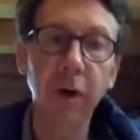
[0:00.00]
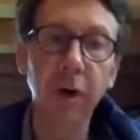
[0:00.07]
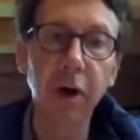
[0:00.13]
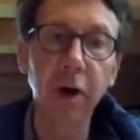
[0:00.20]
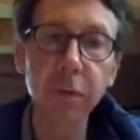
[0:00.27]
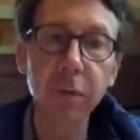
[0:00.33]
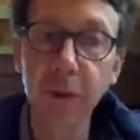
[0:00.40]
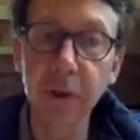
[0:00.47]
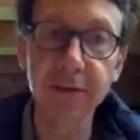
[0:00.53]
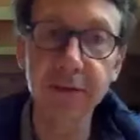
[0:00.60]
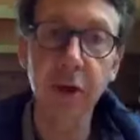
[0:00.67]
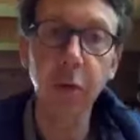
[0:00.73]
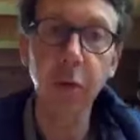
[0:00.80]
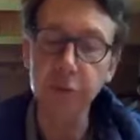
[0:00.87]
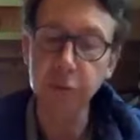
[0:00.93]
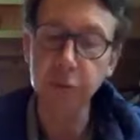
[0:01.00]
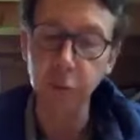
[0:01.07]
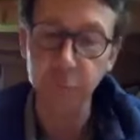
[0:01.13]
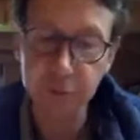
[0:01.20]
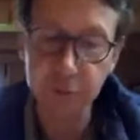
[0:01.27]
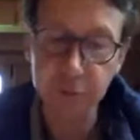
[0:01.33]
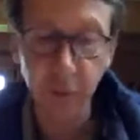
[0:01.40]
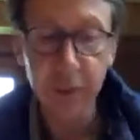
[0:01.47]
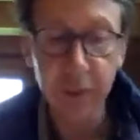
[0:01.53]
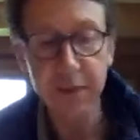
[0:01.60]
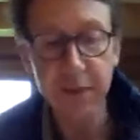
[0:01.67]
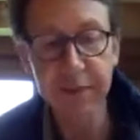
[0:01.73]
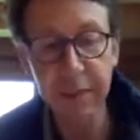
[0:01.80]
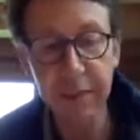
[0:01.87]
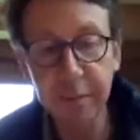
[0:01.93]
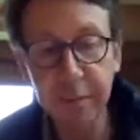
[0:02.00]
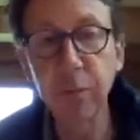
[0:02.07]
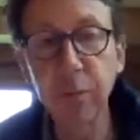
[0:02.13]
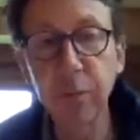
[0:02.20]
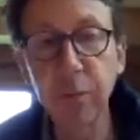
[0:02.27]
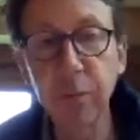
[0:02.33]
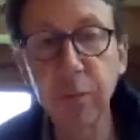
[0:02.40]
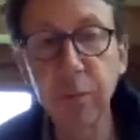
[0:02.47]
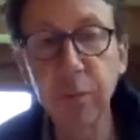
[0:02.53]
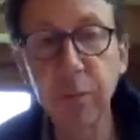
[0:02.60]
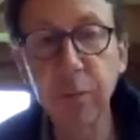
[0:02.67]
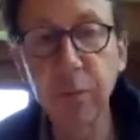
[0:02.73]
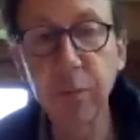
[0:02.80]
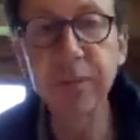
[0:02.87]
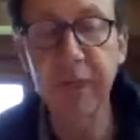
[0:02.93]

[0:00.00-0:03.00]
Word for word: how we socialize, how we consume. So there'll be a reset.